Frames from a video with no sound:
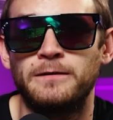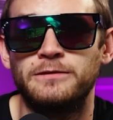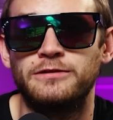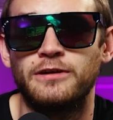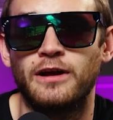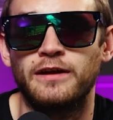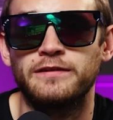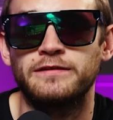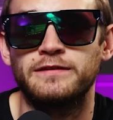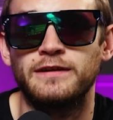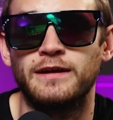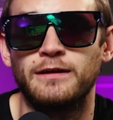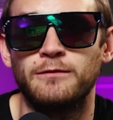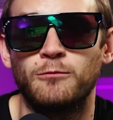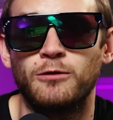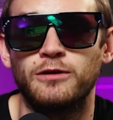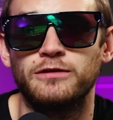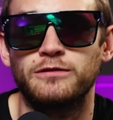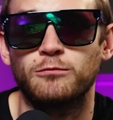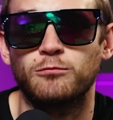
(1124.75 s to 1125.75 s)

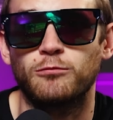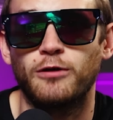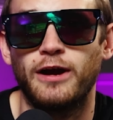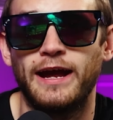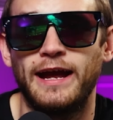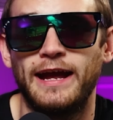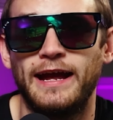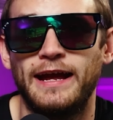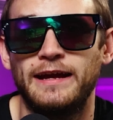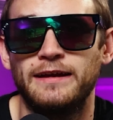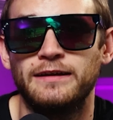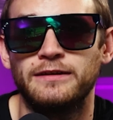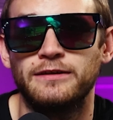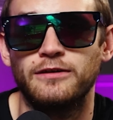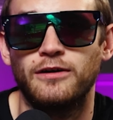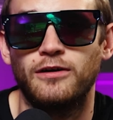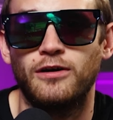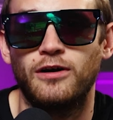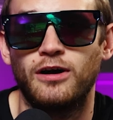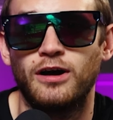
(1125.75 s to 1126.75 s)
Justin was arraigned
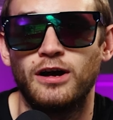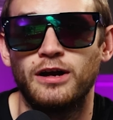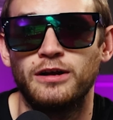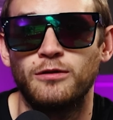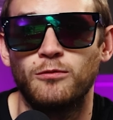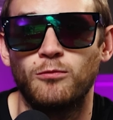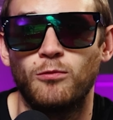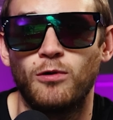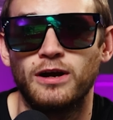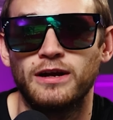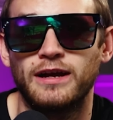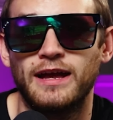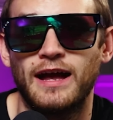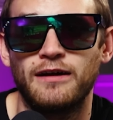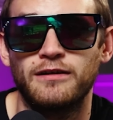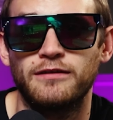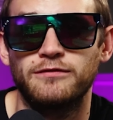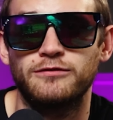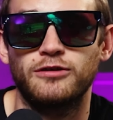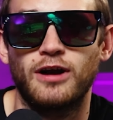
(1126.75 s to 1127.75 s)
on one
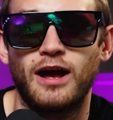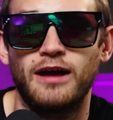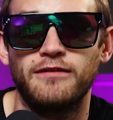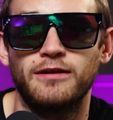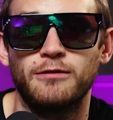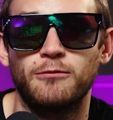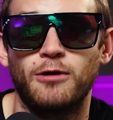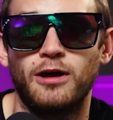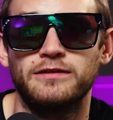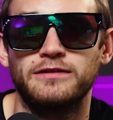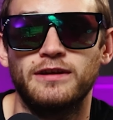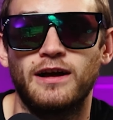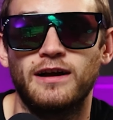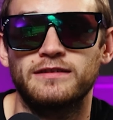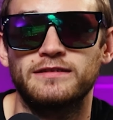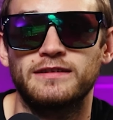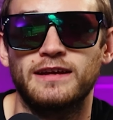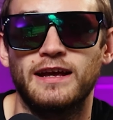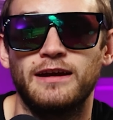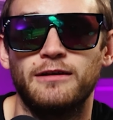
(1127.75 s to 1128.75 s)
count of driving while
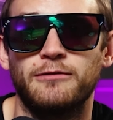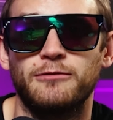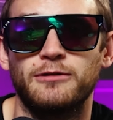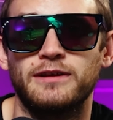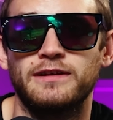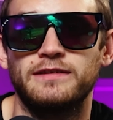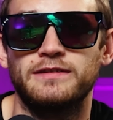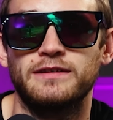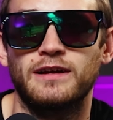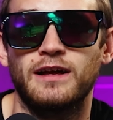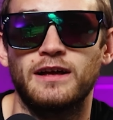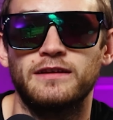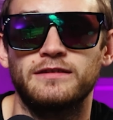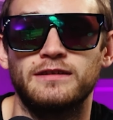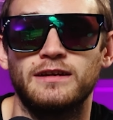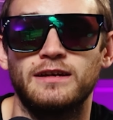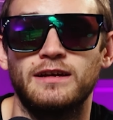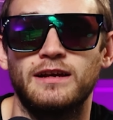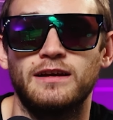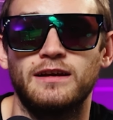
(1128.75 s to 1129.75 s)
intoxicated and released in
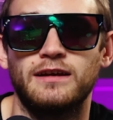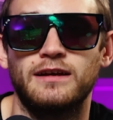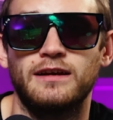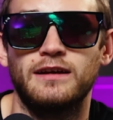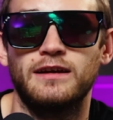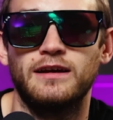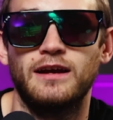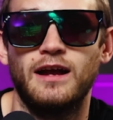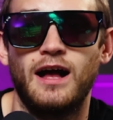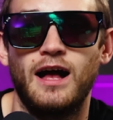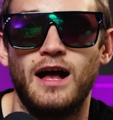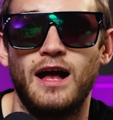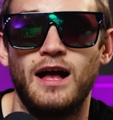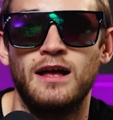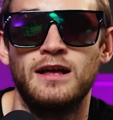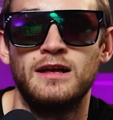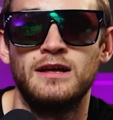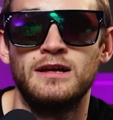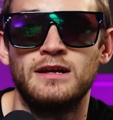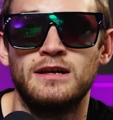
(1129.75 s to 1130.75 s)
custody. Da da
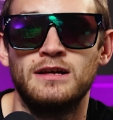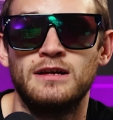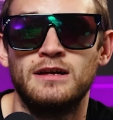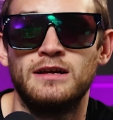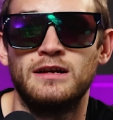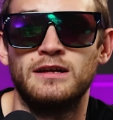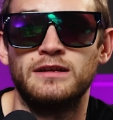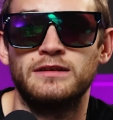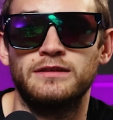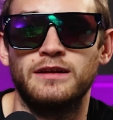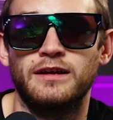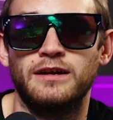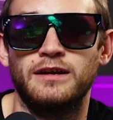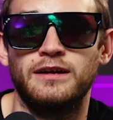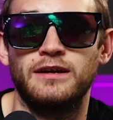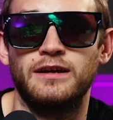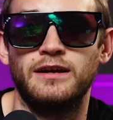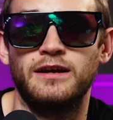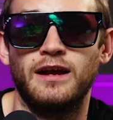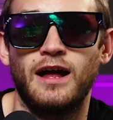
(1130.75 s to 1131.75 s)
da da
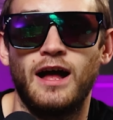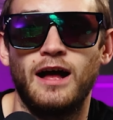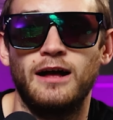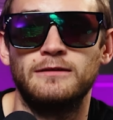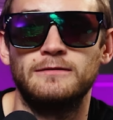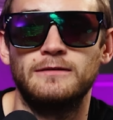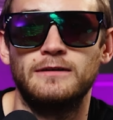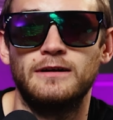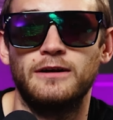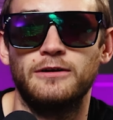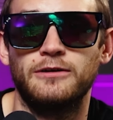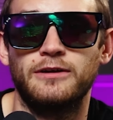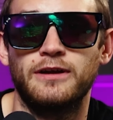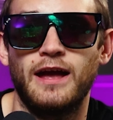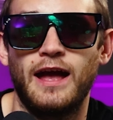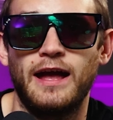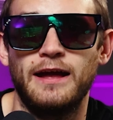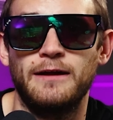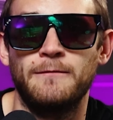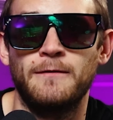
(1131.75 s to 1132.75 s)
da da. da.
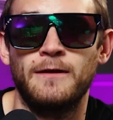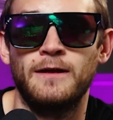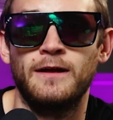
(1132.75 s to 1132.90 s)
Okay.